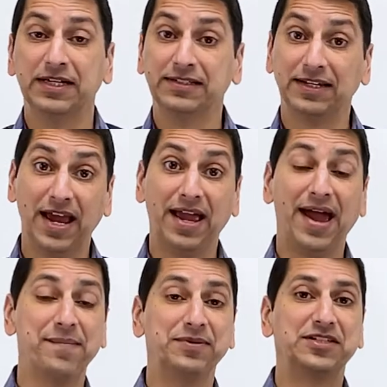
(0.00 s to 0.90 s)
Today
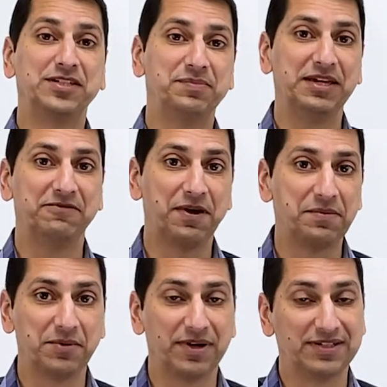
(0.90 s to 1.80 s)
happens to be
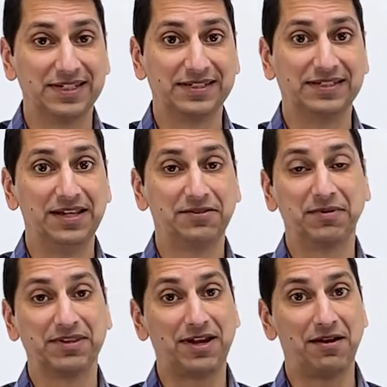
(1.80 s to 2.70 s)
February
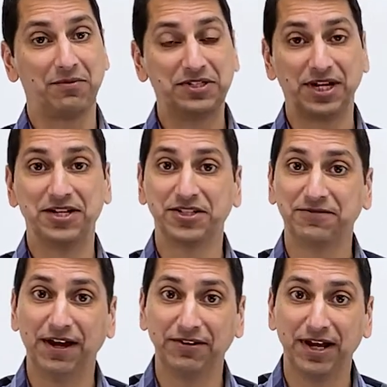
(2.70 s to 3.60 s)
16th, which I just
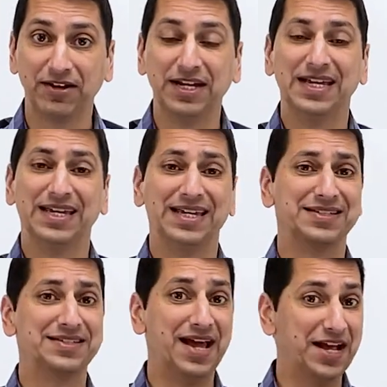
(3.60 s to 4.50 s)
found out
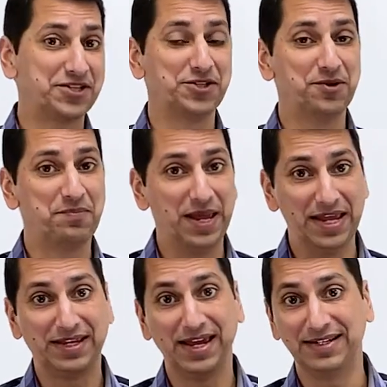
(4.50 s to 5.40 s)
is National
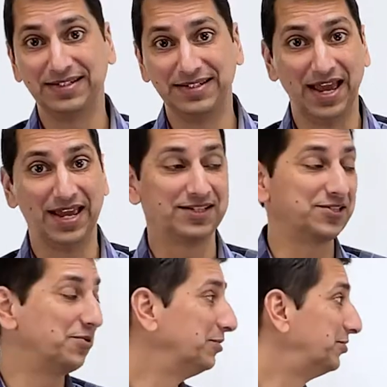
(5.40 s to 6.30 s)
Pancake Day.
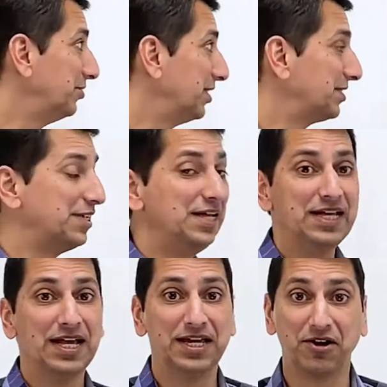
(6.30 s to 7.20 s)
So we'll do this
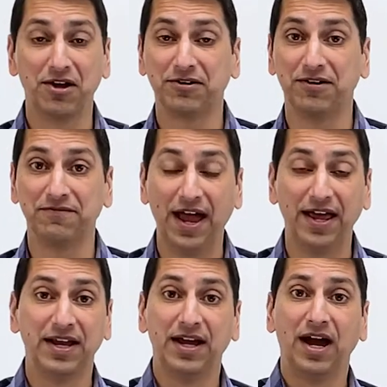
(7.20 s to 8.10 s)
in honor of that.